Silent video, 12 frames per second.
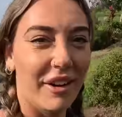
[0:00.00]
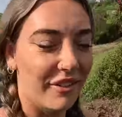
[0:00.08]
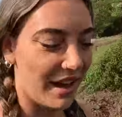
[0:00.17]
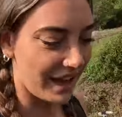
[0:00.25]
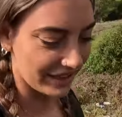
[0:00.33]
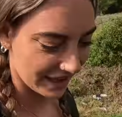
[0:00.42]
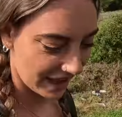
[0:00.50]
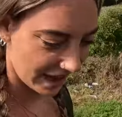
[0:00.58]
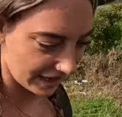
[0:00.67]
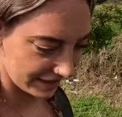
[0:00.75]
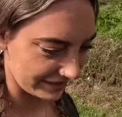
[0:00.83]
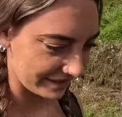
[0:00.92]
All right,
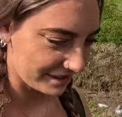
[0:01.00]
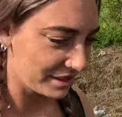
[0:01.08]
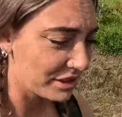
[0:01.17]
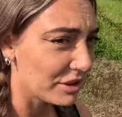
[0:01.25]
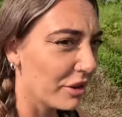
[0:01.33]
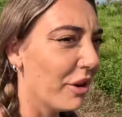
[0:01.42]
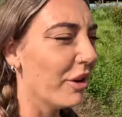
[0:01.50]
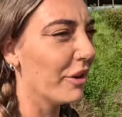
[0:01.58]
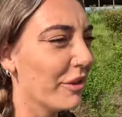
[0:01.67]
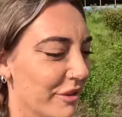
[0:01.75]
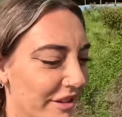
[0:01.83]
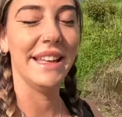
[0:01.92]
and
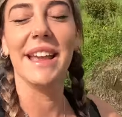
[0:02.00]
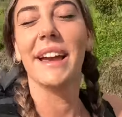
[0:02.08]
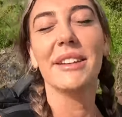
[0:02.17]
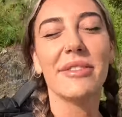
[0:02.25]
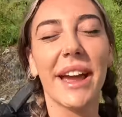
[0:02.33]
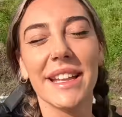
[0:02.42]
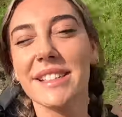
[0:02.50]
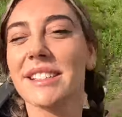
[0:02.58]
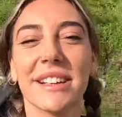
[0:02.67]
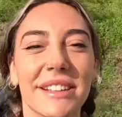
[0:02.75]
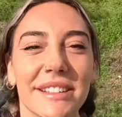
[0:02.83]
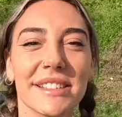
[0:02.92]
so the
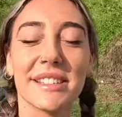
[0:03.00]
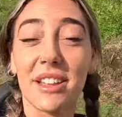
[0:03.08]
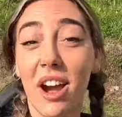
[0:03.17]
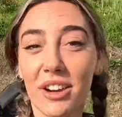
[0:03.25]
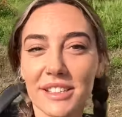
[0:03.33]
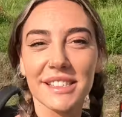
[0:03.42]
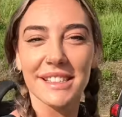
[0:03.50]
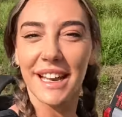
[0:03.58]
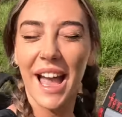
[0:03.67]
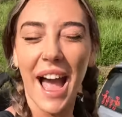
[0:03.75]
adventure starts.